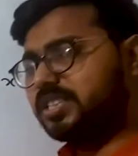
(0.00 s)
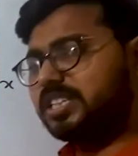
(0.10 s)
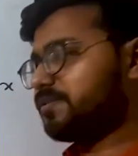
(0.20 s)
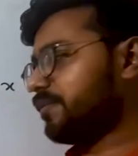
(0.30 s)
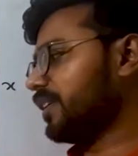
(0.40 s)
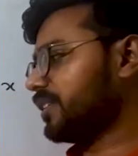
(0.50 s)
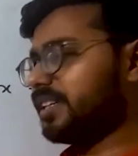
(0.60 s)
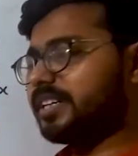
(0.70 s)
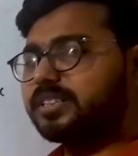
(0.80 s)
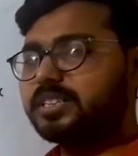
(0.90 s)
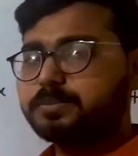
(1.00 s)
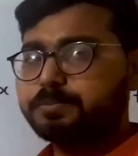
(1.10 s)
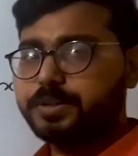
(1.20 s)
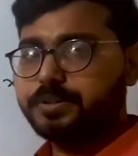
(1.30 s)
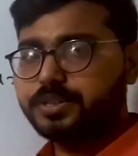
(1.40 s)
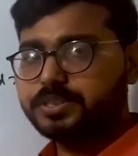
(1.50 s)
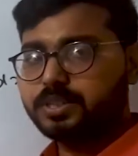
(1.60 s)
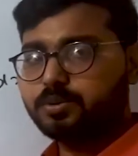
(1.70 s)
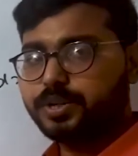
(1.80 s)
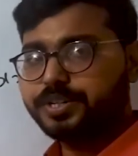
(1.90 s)
this function in this previous
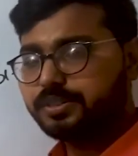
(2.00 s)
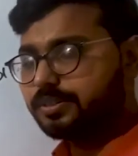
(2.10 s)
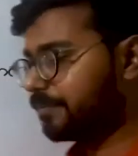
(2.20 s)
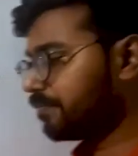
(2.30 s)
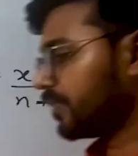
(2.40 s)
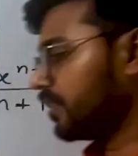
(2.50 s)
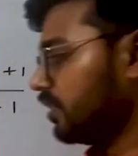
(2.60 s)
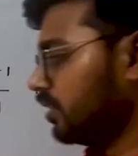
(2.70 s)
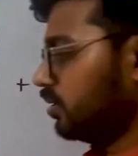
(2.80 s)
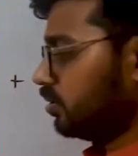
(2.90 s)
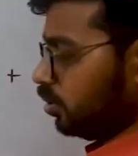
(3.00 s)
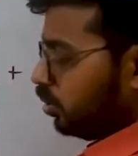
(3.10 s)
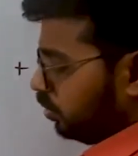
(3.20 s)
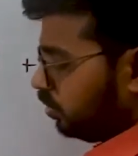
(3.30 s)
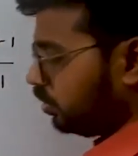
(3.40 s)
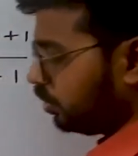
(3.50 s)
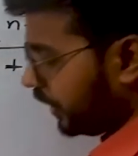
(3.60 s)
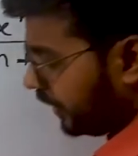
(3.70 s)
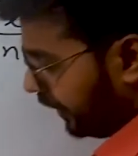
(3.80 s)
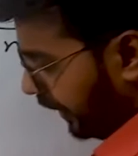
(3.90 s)
equation, so you
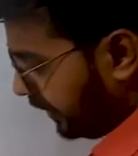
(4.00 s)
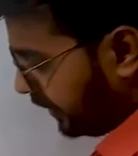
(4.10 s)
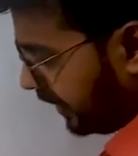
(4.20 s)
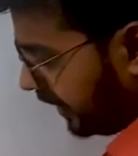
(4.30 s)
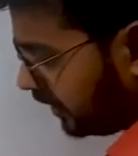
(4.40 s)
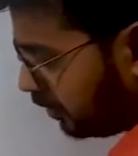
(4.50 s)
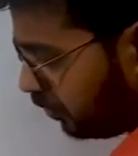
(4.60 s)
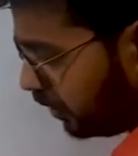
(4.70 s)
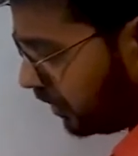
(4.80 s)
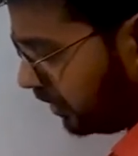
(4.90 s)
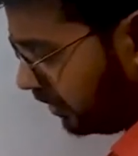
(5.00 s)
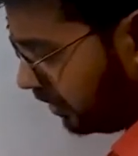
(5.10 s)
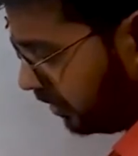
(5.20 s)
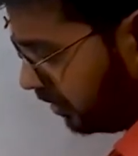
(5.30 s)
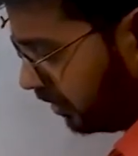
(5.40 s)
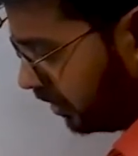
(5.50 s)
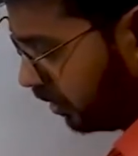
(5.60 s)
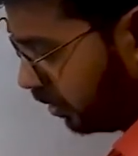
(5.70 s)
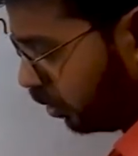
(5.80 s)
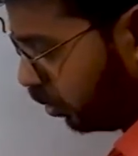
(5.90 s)
can integrate this function
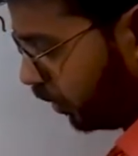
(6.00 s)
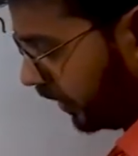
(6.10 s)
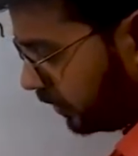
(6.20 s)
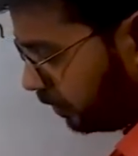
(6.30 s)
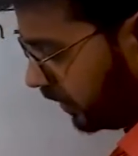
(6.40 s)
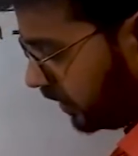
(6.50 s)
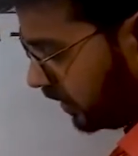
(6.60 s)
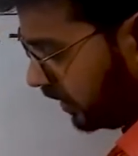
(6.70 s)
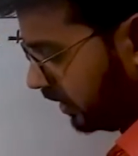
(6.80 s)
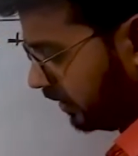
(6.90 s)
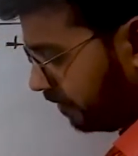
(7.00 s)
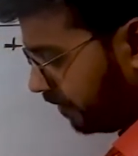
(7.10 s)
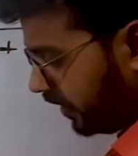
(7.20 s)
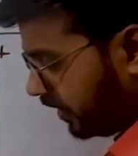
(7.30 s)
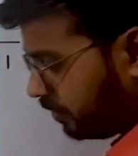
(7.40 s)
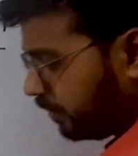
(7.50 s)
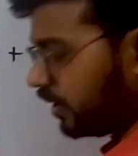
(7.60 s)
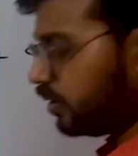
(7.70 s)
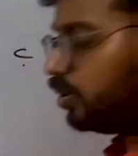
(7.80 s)
2x plus 3 with respect